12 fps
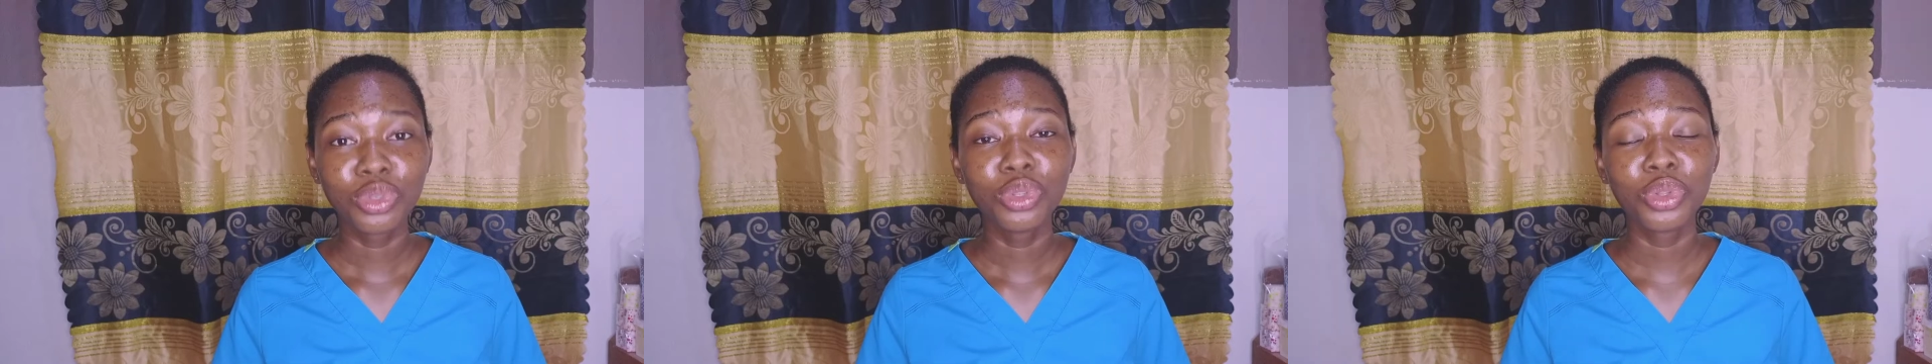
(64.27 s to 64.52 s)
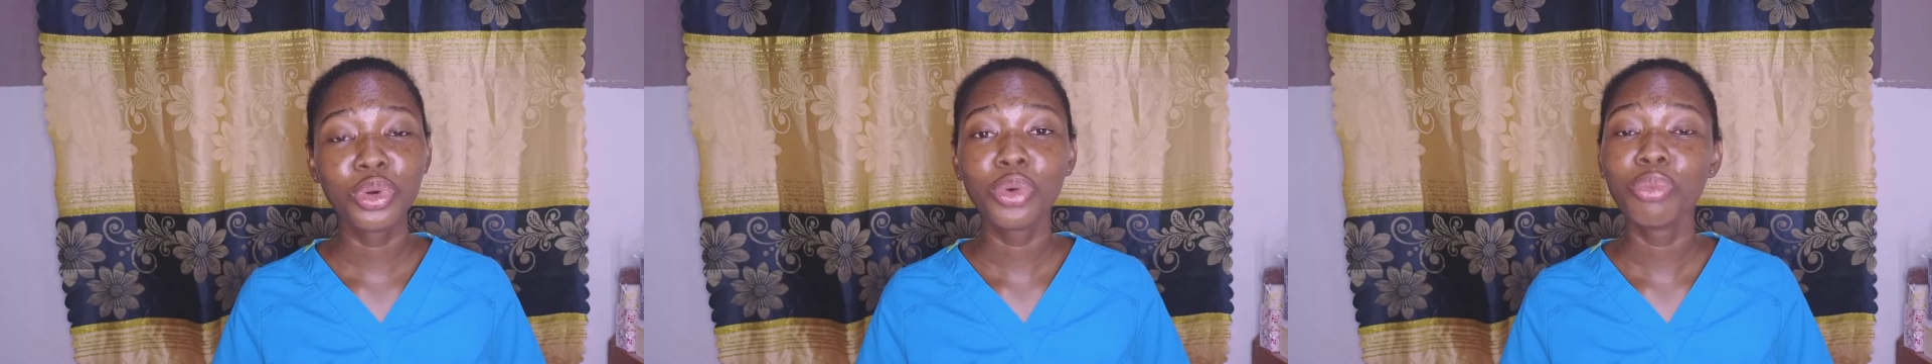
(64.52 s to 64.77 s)

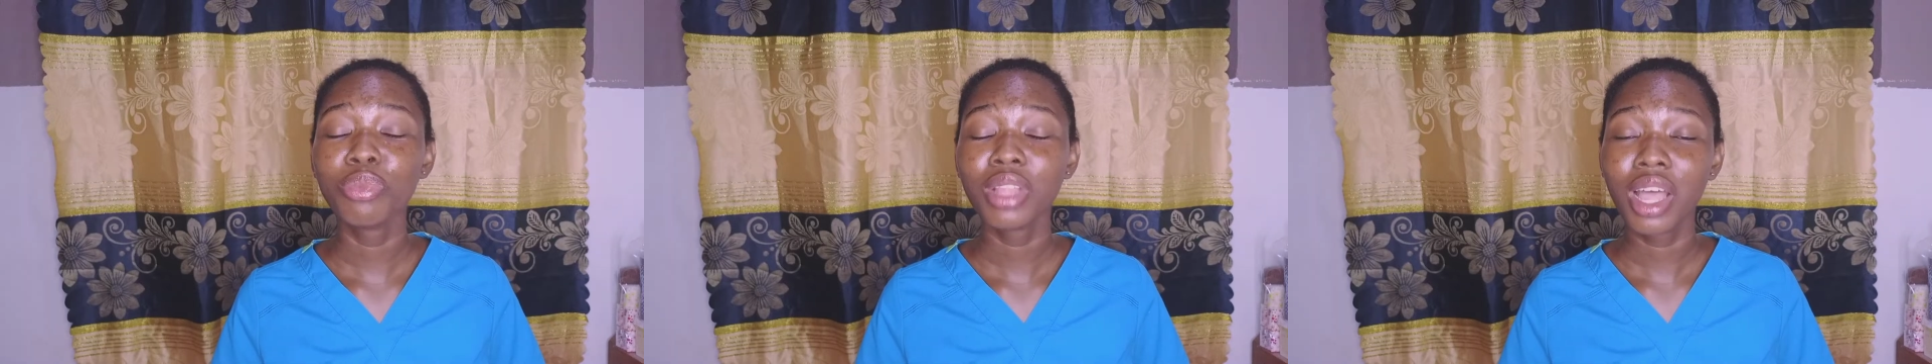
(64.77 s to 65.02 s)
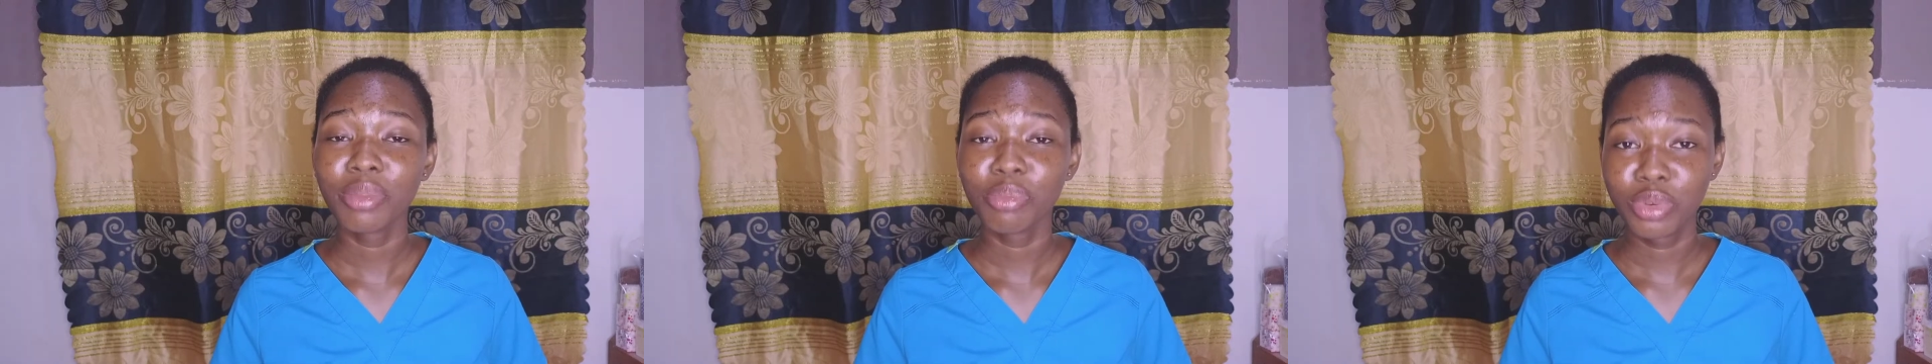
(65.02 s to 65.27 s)
low
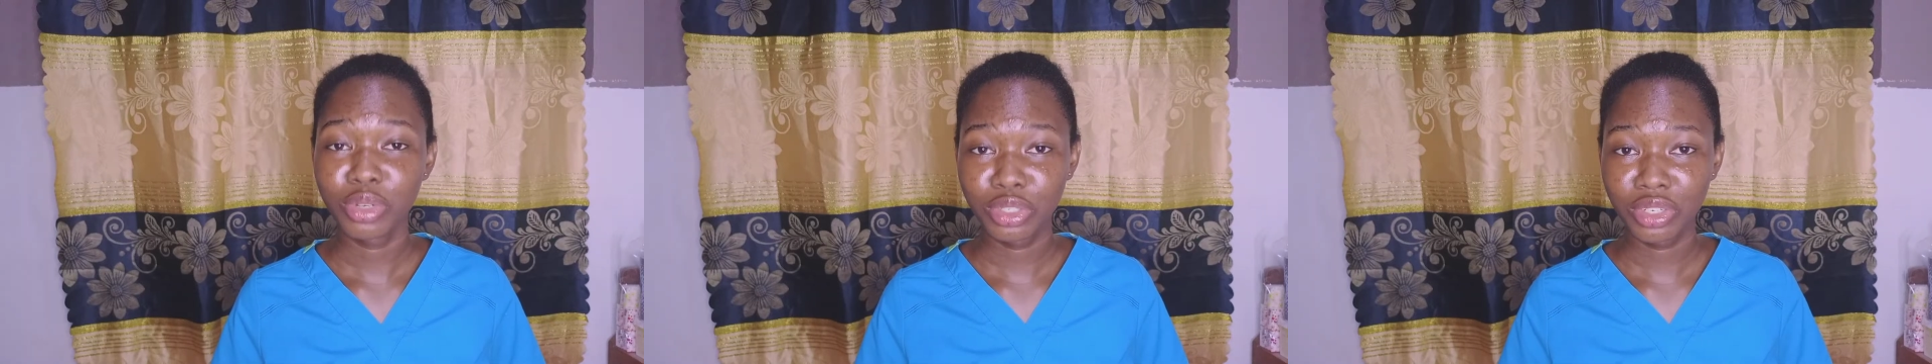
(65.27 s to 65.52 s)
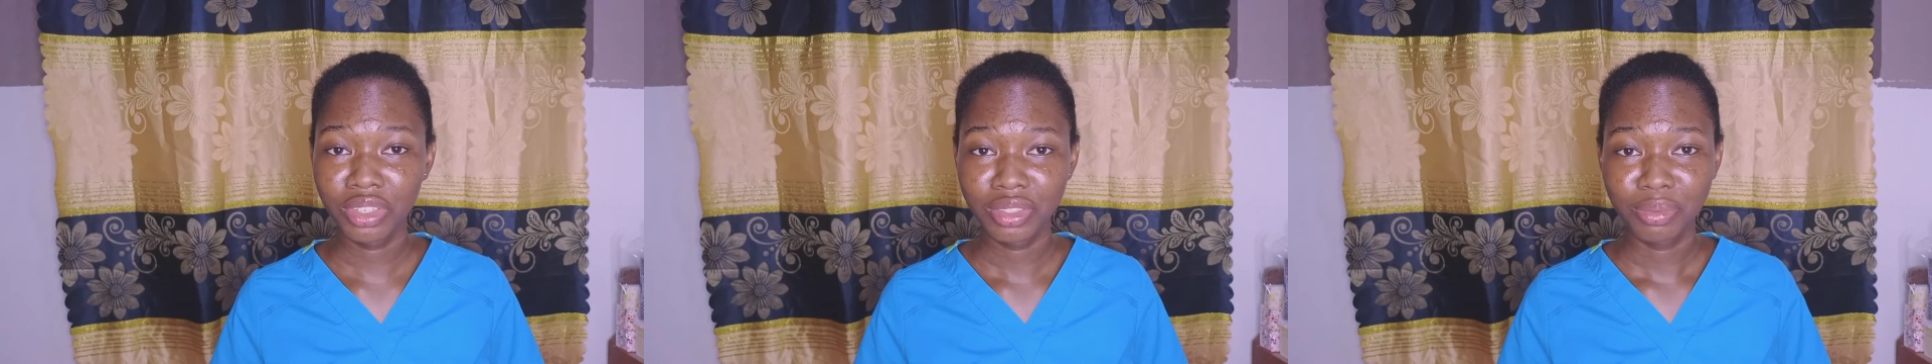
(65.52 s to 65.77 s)
blood
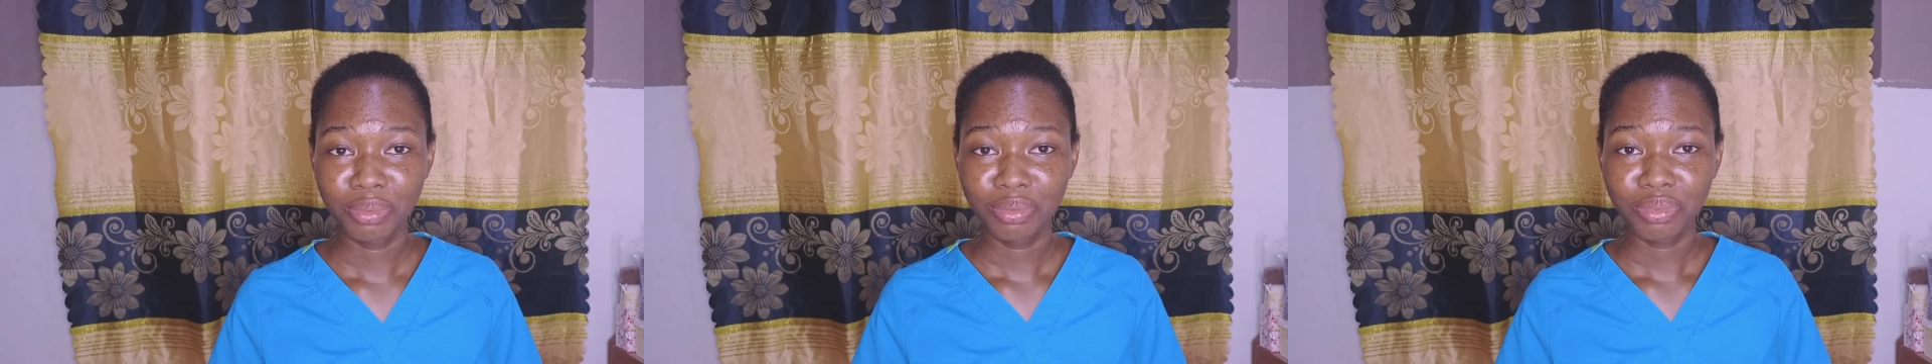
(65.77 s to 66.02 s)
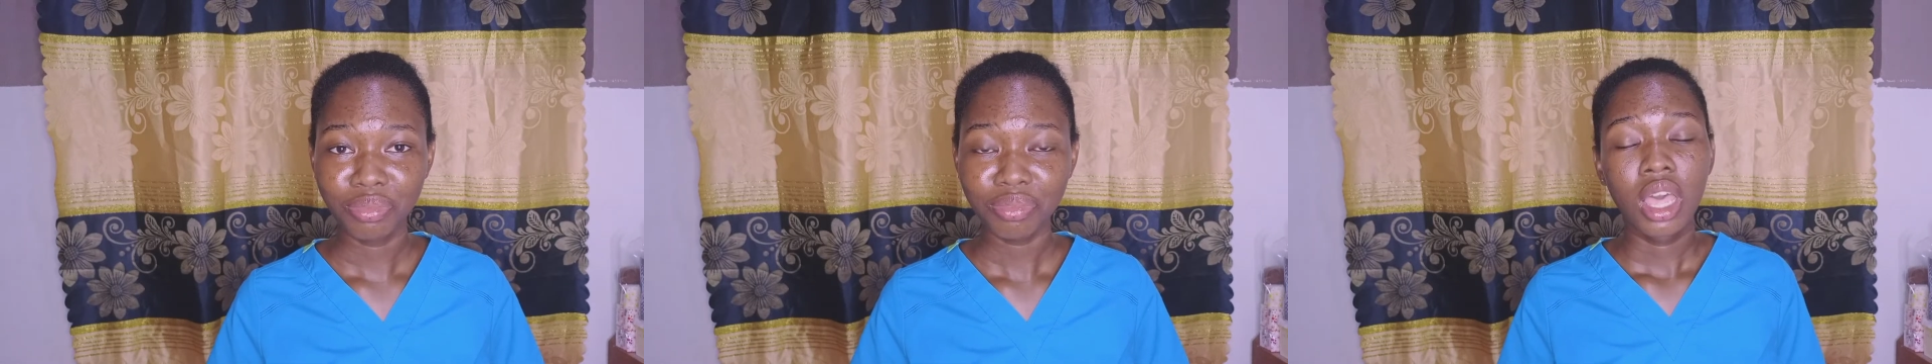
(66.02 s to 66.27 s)
pressure,
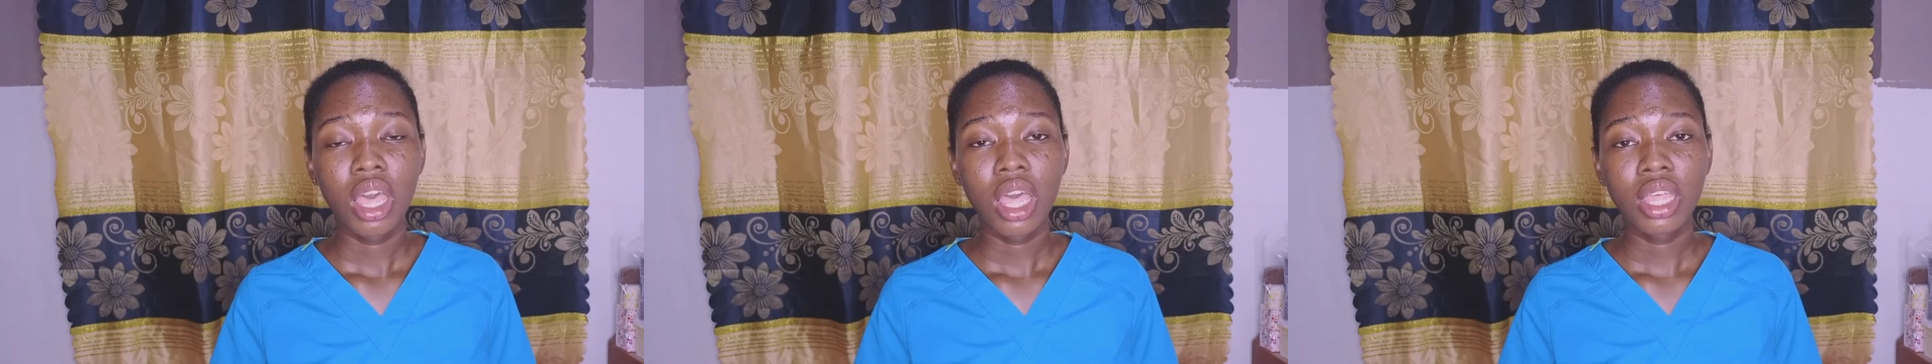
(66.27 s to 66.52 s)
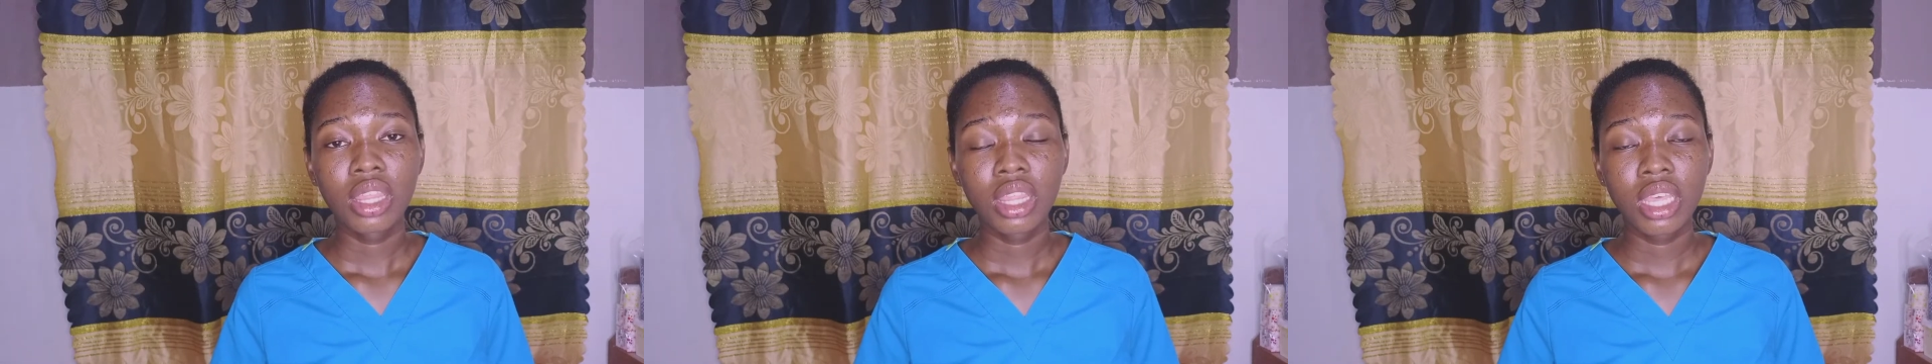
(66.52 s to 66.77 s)
and